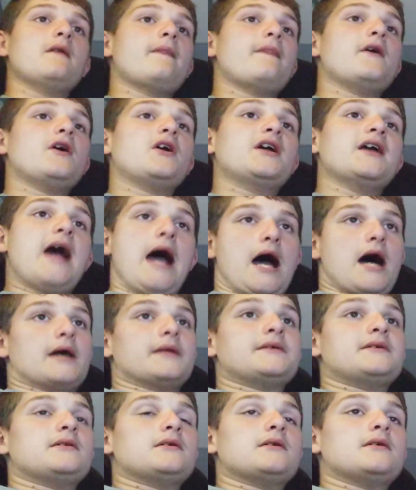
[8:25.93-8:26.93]
the
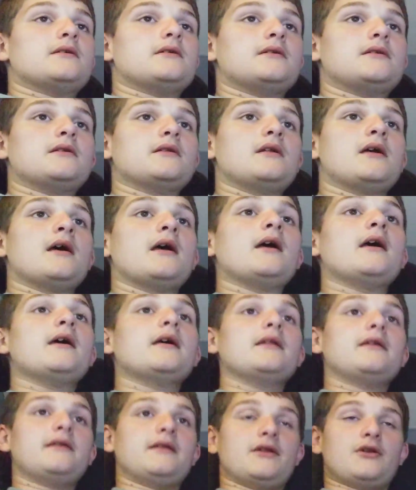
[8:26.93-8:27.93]
god
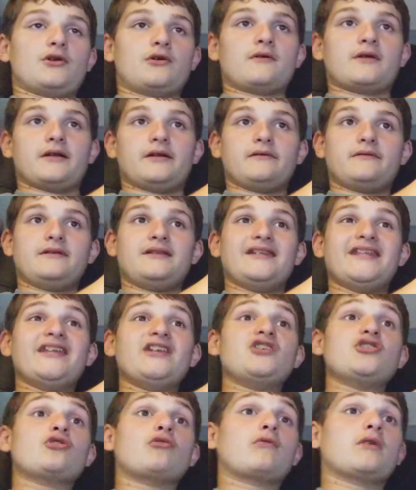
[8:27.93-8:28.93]

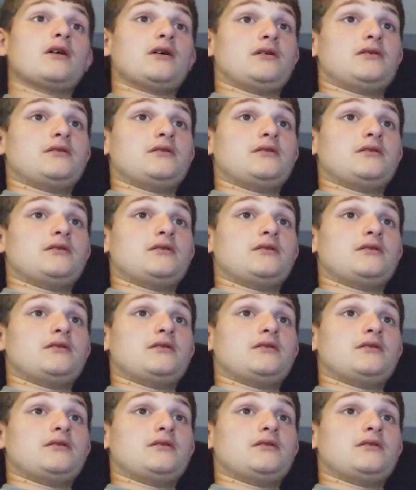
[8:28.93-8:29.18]
Ninurta.